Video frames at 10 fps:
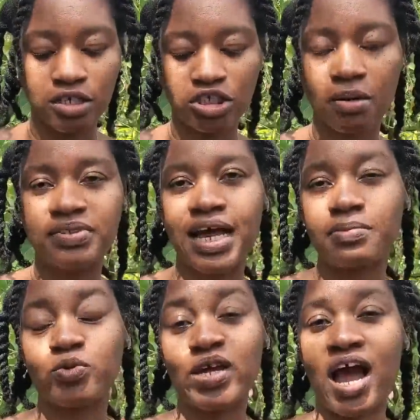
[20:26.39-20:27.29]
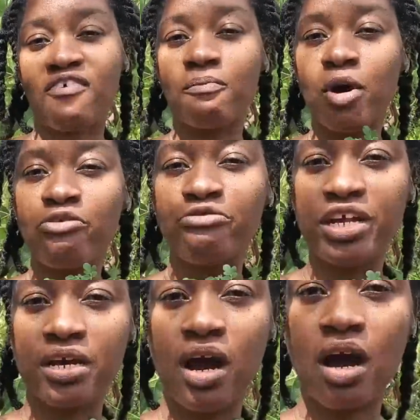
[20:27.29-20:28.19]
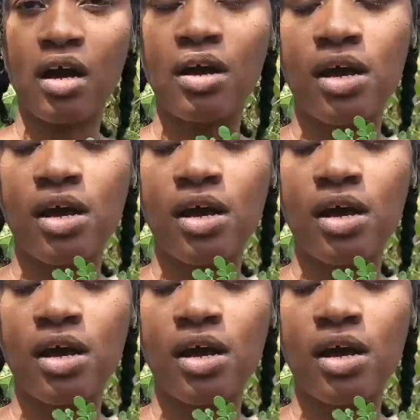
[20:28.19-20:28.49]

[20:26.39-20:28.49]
Sometimes we have moringa